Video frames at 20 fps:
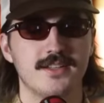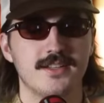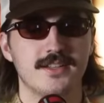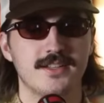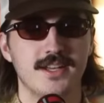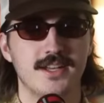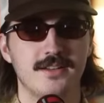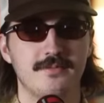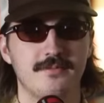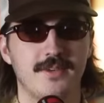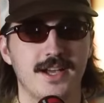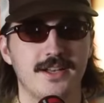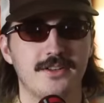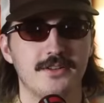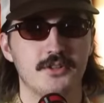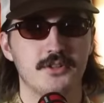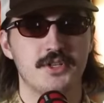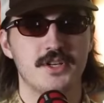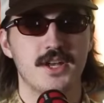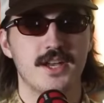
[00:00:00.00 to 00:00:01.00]
And That's Michael
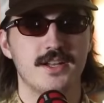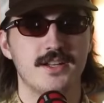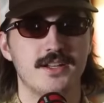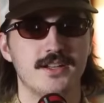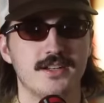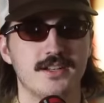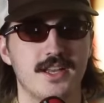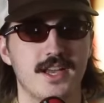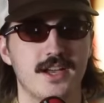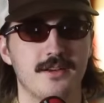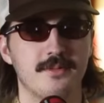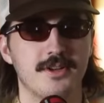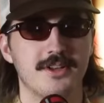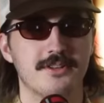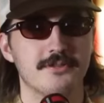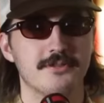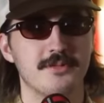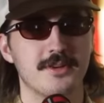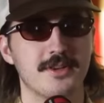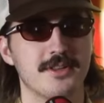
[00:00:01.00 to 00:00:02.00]
sure. Shannon cameo is
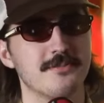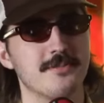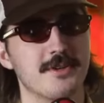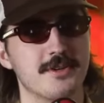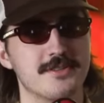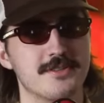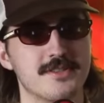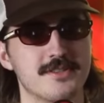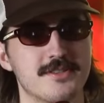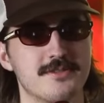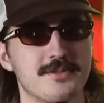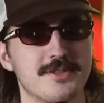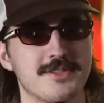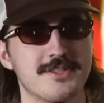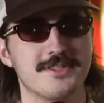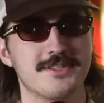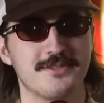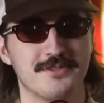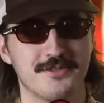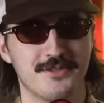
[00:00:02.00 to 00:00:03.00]
probably the most
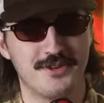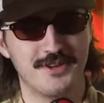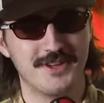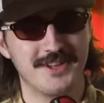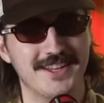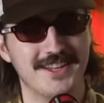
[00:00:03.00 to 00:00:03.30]
expensive.